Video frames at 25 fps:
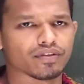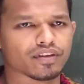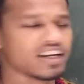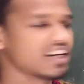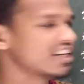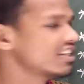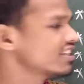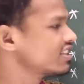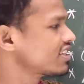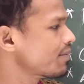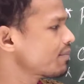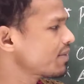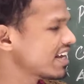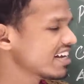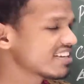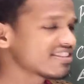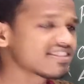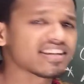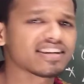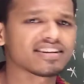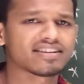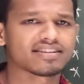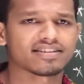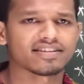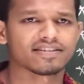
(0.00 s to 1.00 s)
There is some
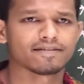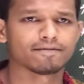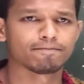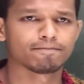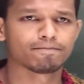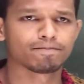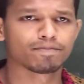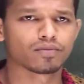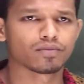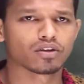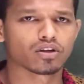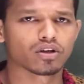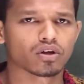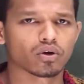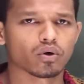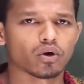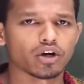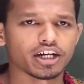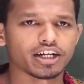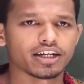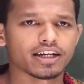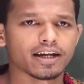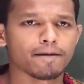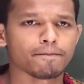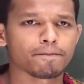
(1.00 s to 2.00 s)
agent. What
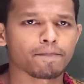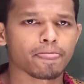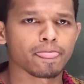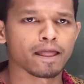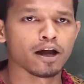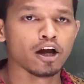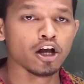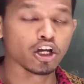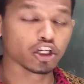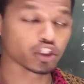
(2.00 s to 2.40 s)
is that?